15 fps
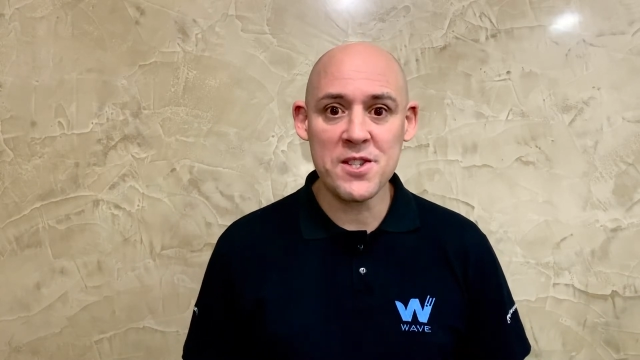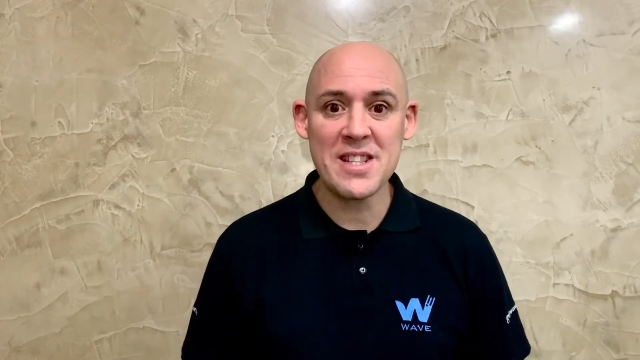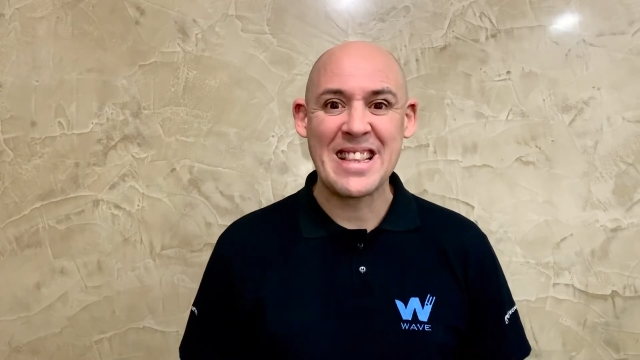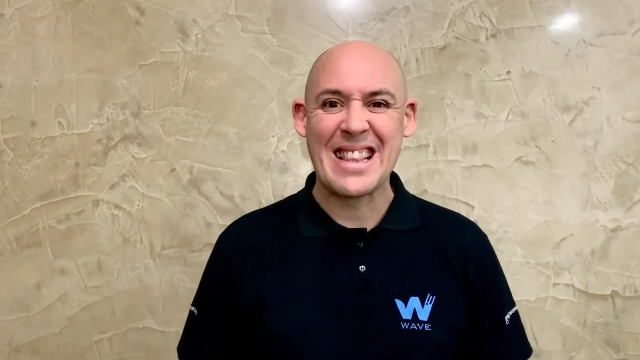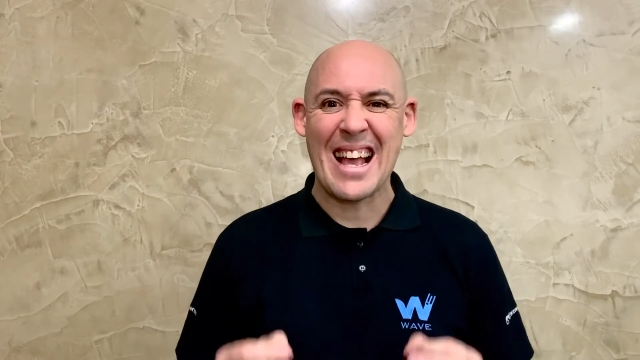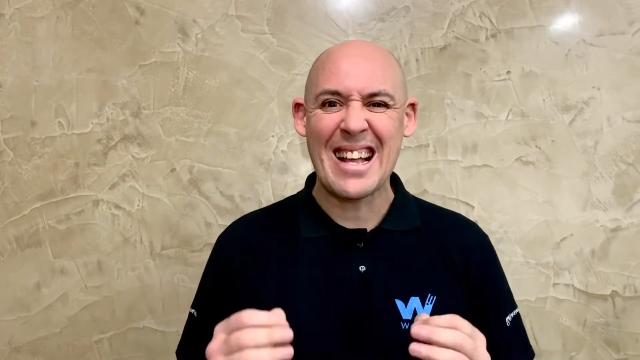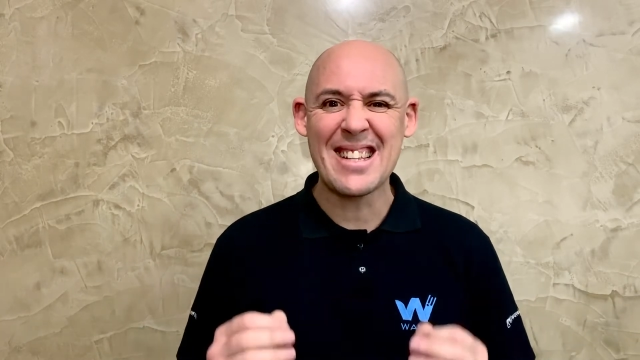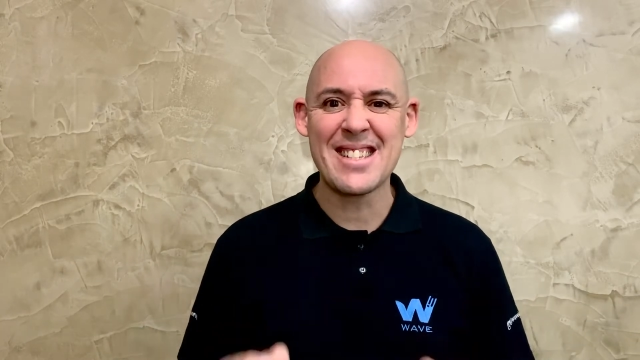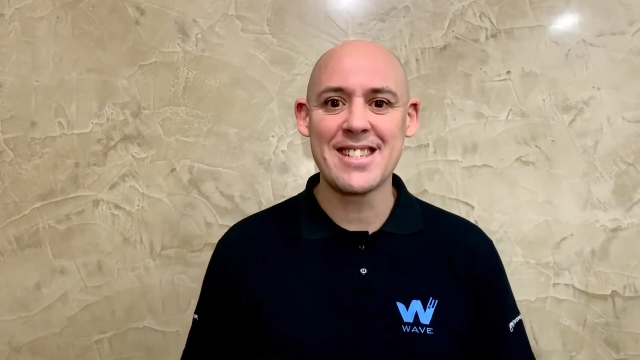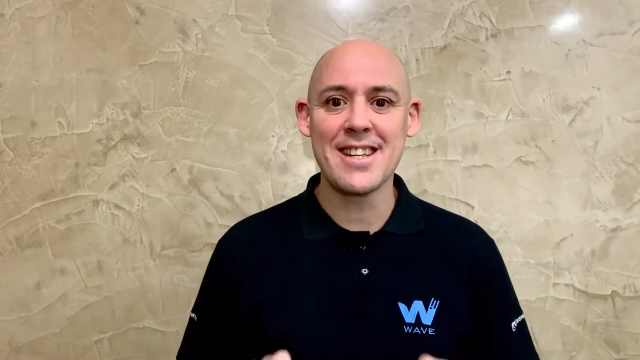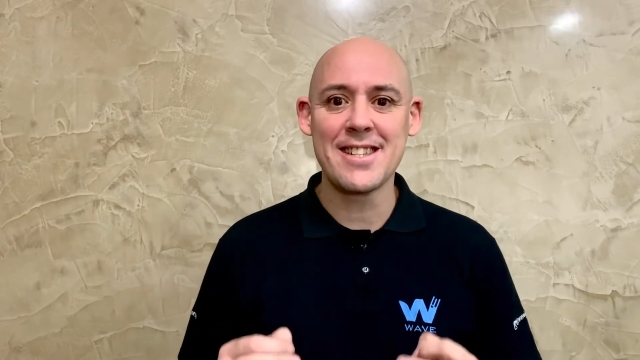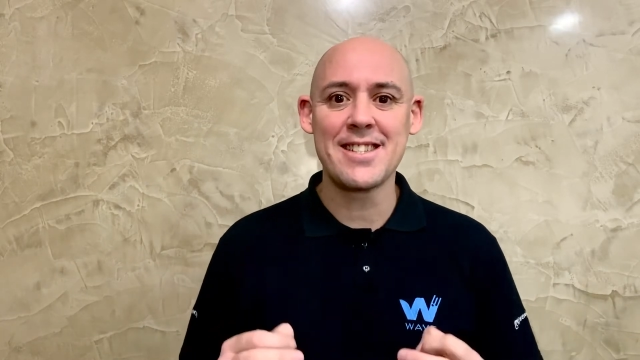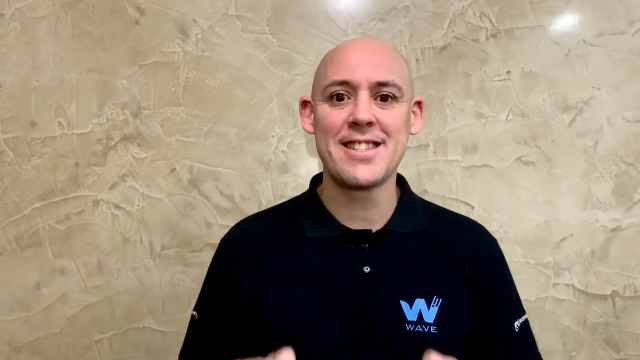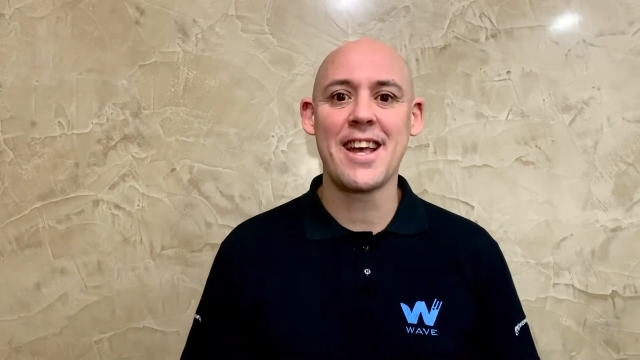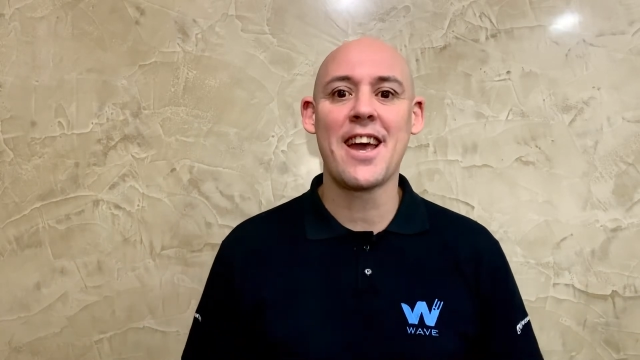
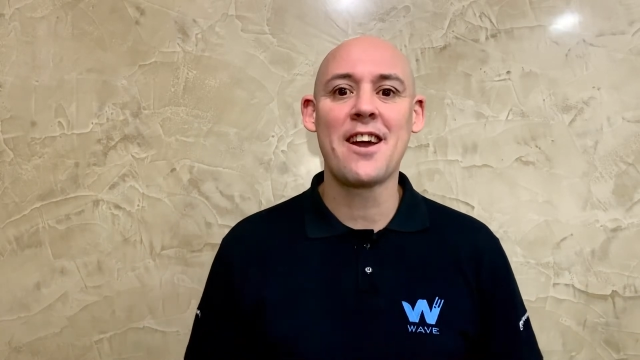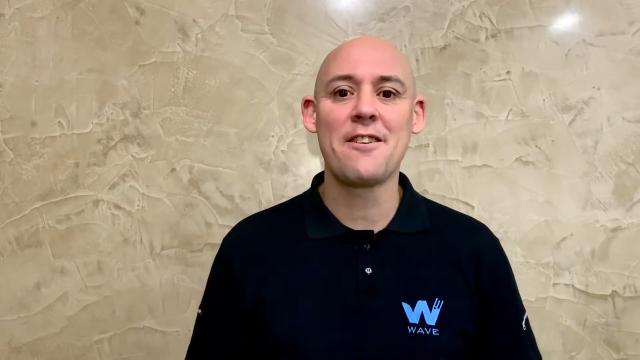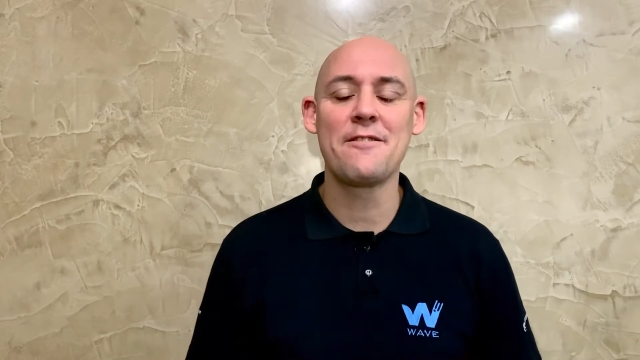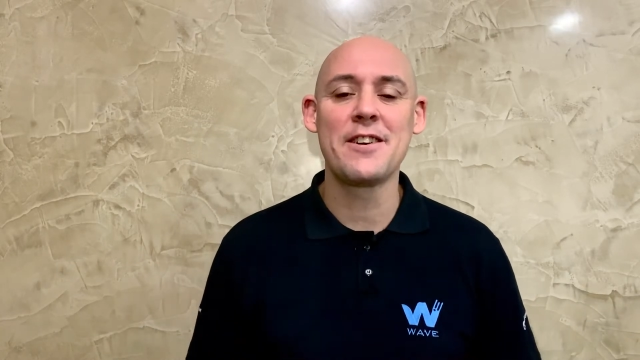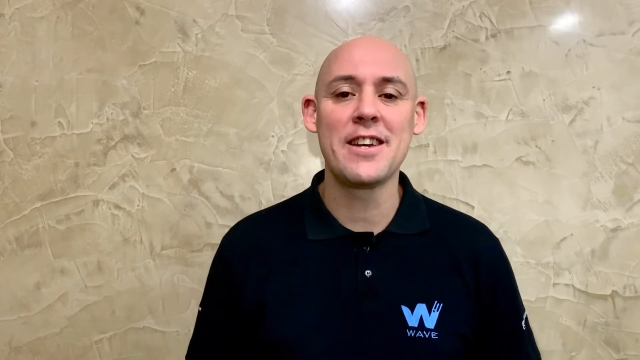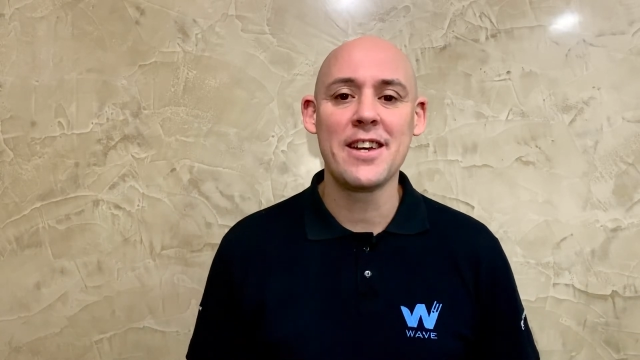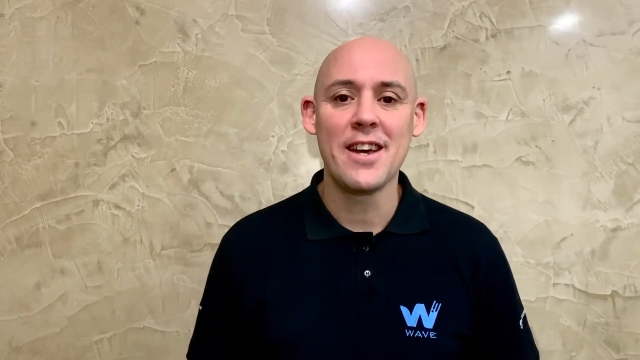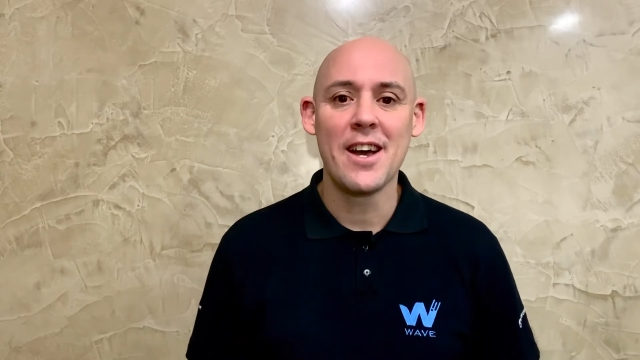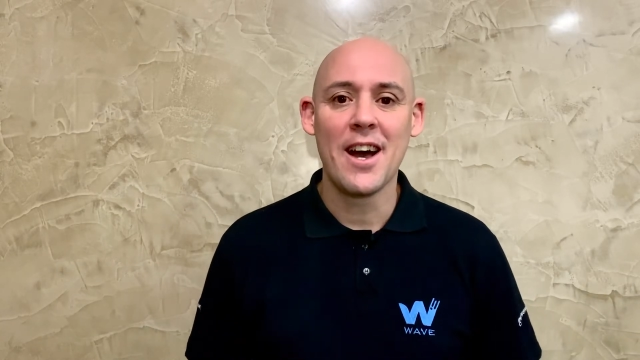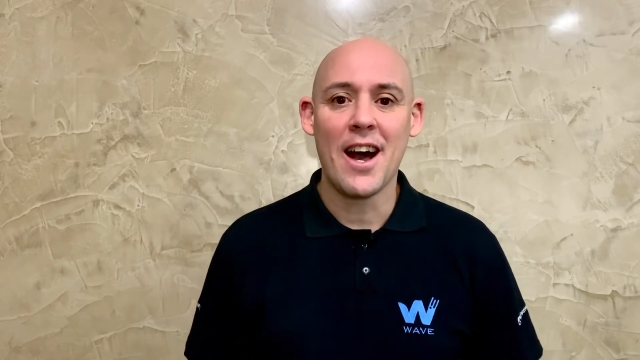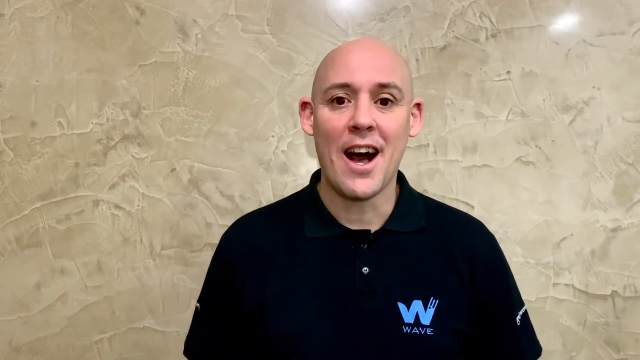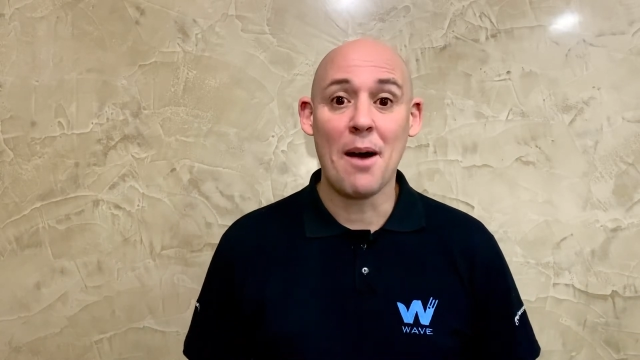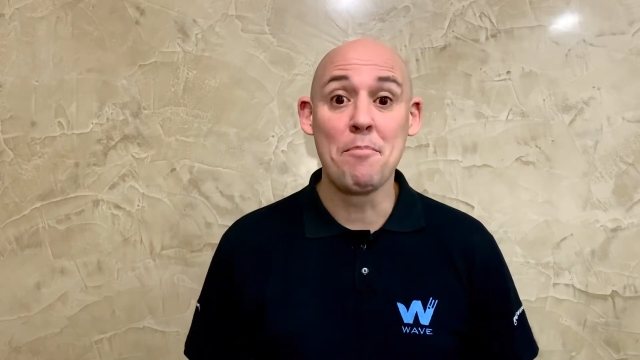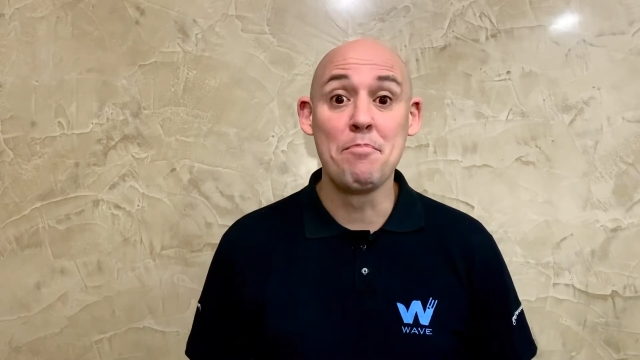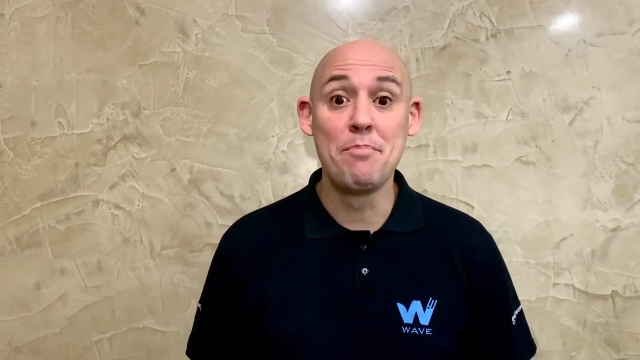necessary
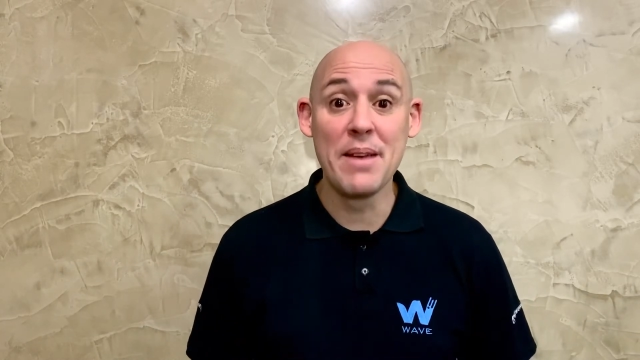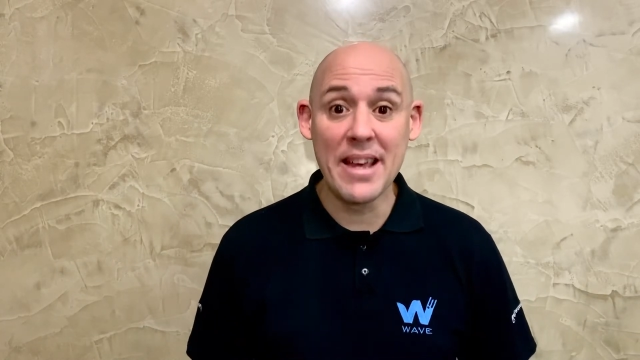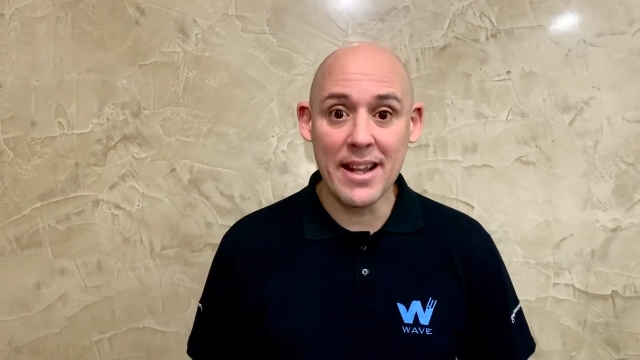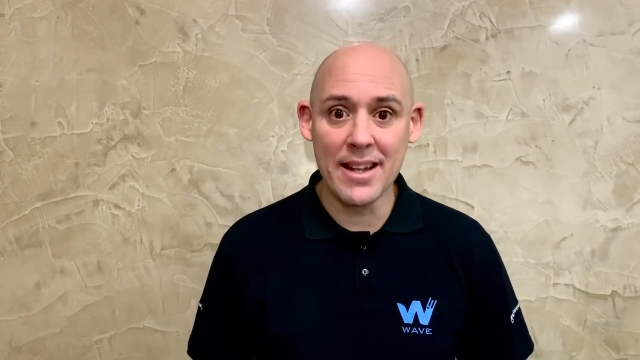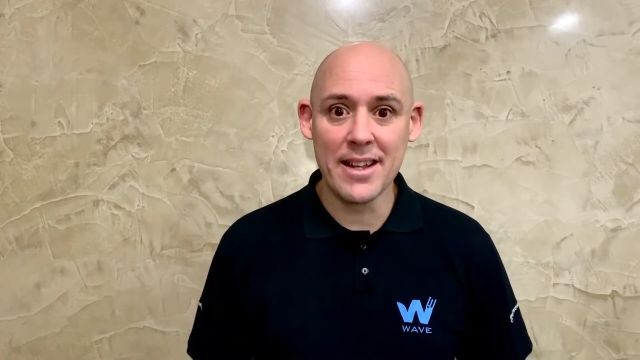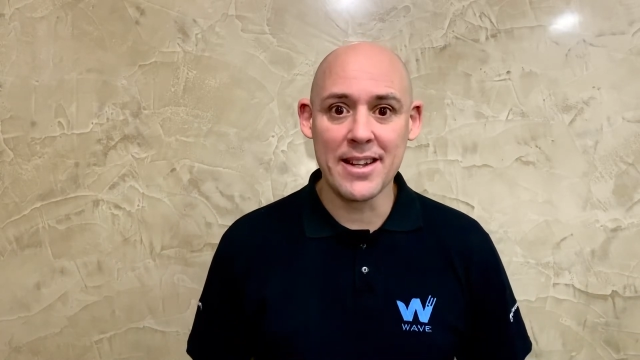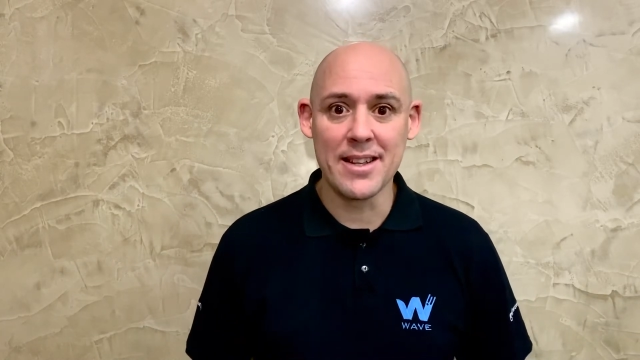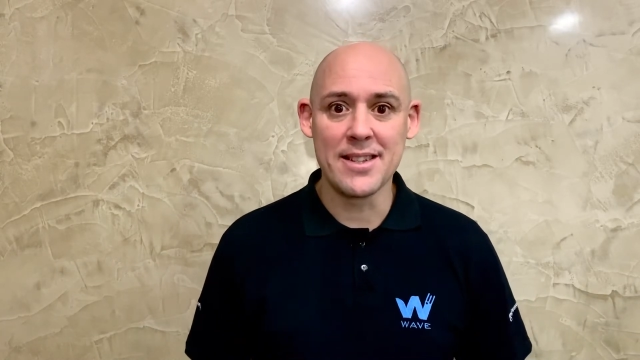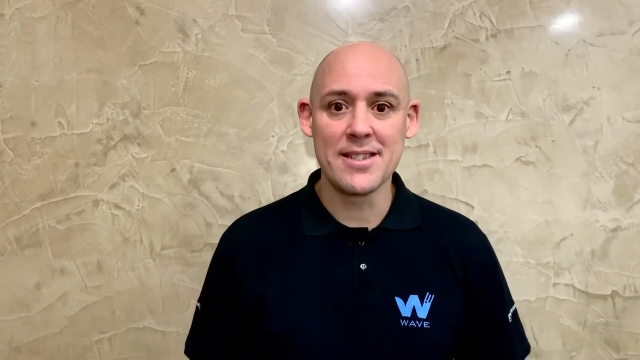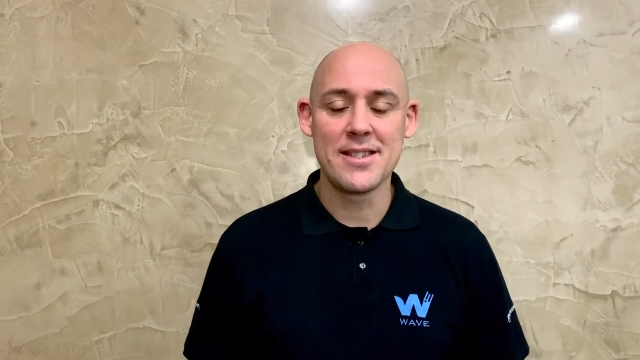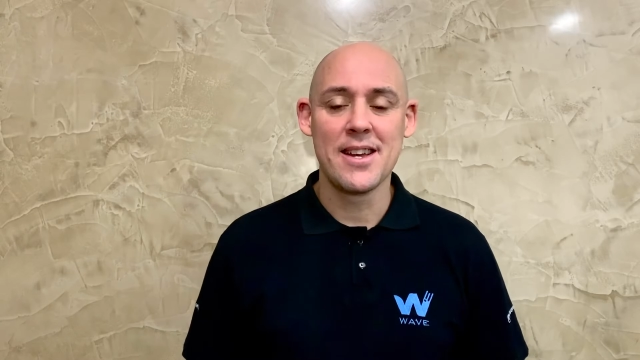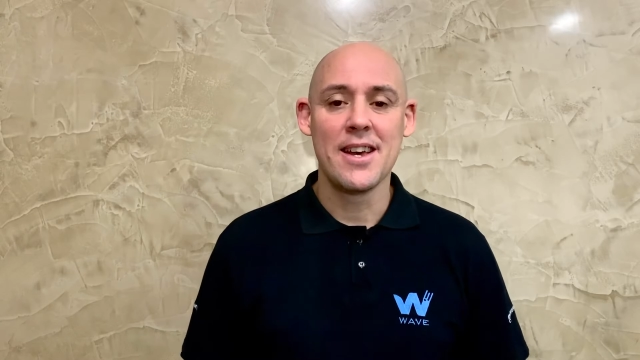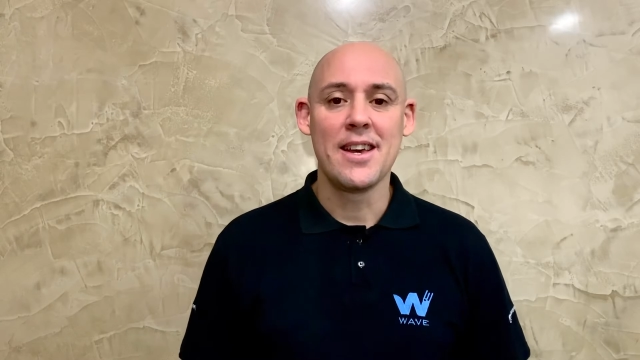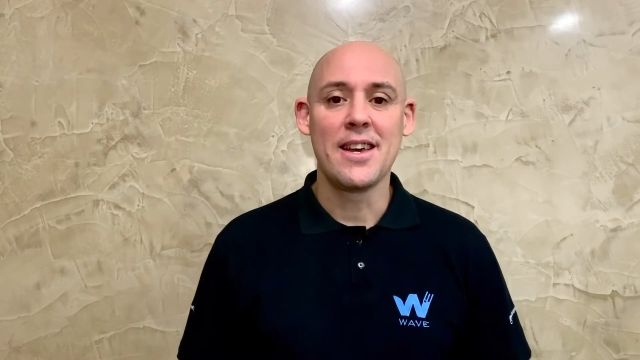abilities